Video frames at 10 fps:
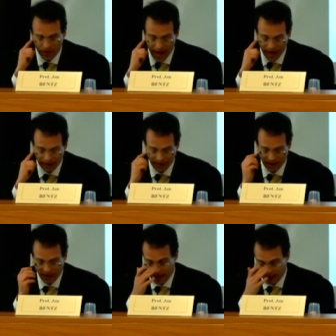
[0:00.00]
The
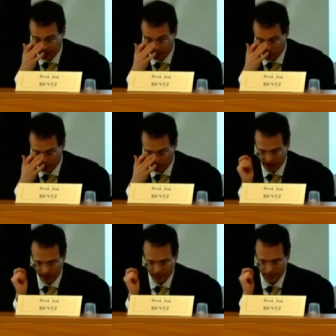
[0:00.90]
act is
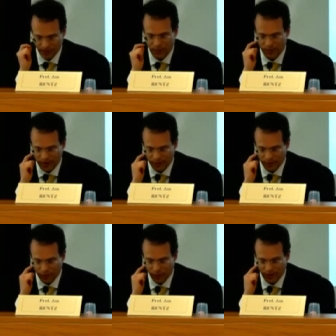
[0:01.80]
totally indivisible by
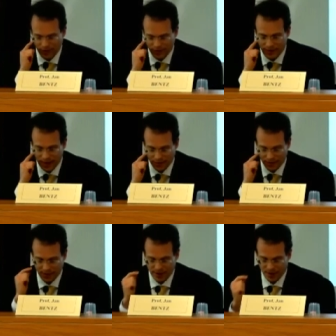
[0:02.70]
the form in its
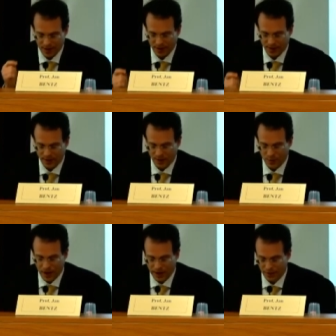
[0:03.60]
depth. This
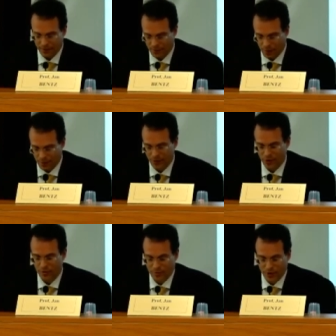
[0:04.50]
is why the form
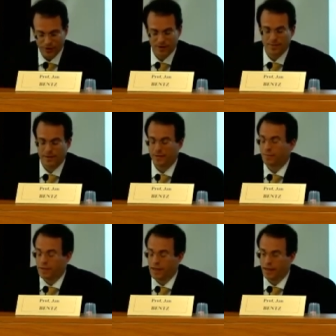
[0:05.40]
in turn
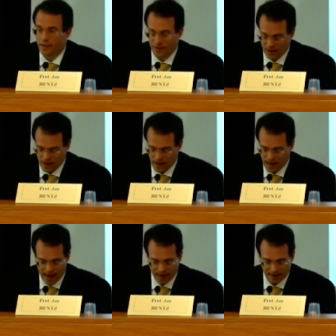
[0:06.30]
participates in being
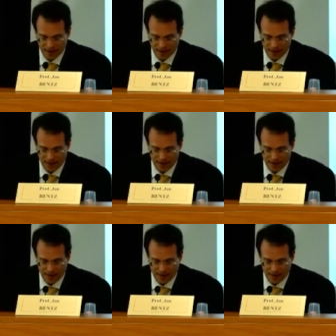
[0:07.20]
and